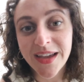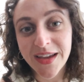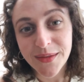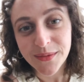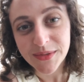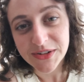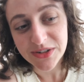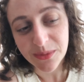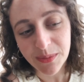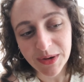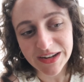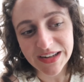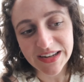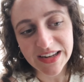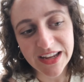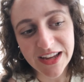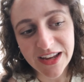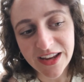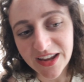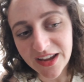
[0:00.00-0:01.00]
which
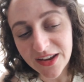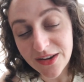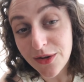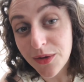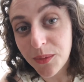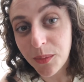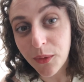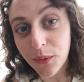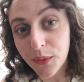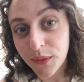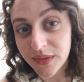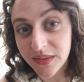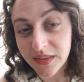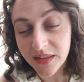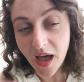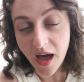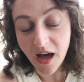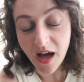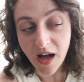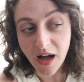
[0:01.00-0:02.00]
apparently newborns
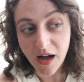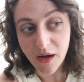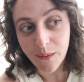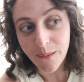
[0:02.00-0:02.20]
are